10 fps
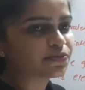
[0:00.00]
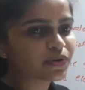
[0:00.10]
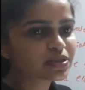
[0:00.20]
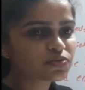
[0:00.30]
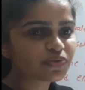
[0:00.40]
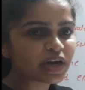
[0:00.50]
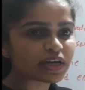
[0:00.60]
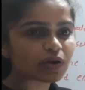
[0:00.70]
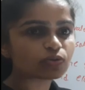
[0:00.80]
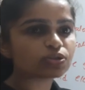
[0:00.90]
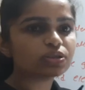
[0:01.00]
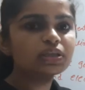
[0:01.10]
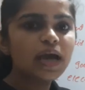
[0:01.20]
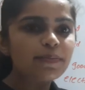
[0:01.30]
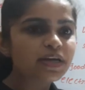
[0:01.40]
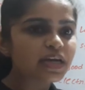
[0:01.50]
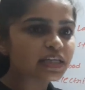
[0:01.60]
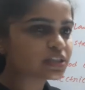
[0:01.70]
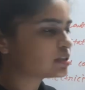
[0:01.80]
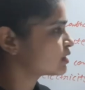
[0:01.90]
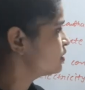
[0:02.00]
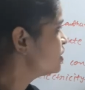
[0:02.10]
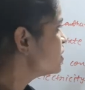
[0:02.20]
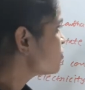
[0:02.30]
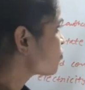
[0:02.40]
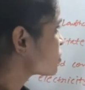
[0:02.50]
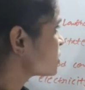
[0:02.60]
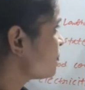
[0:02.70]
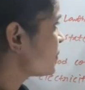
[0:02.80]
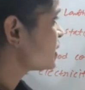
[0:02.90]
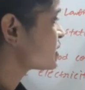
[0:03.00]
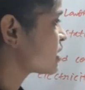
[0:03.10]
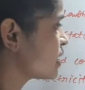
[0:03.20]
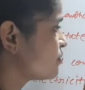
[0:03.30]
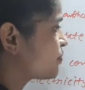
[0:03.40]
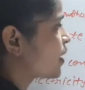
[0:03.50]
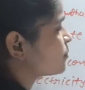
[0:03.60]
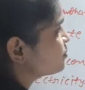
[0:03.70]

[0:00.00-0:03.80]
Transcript: First find out the hybridization. For the PCl5,